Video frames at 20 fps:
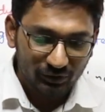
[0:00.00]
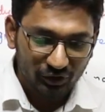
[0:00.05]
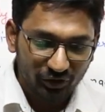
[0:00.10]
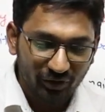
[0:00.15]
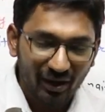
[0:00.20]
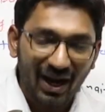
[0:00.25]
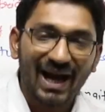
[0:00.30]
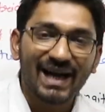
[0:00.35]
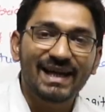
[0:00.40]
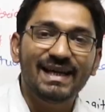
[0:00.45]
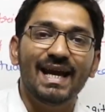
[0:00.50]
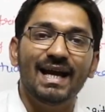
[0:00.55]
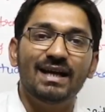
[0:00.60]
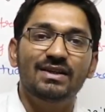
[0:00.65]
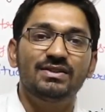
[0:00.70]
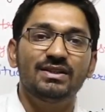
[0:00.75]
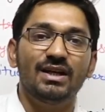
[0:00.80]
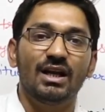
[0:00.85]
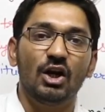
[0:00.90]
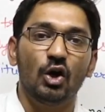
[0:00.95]

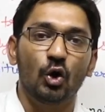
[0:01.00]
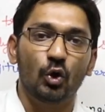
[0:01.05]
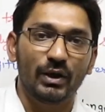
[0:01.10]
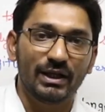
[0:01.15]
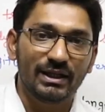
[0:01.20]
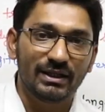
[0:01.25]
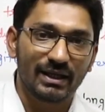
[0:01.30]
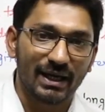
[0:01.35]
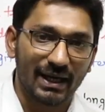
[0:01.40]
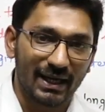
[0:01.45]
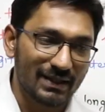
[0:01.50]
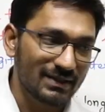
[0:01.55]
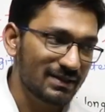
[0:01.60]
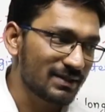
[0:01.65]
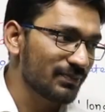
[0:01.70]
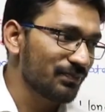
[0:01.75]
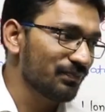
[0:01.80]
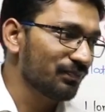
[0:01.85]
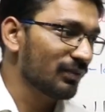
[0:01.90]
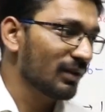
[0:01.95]
tri-axial loading
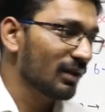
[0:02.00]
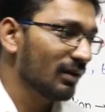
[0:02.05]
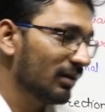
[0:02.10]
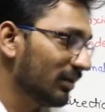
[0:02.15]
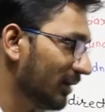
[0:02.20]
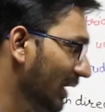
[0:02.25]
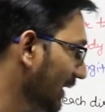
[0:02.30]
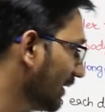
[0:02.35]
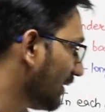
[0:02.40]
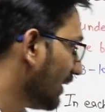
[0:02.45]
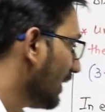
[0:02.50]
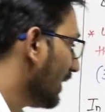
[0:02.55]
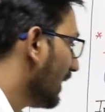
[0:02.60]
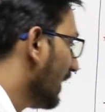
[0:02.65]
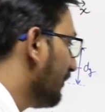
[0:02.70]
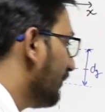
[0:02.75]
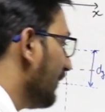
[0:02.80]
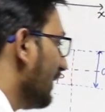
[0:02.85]
case, right? If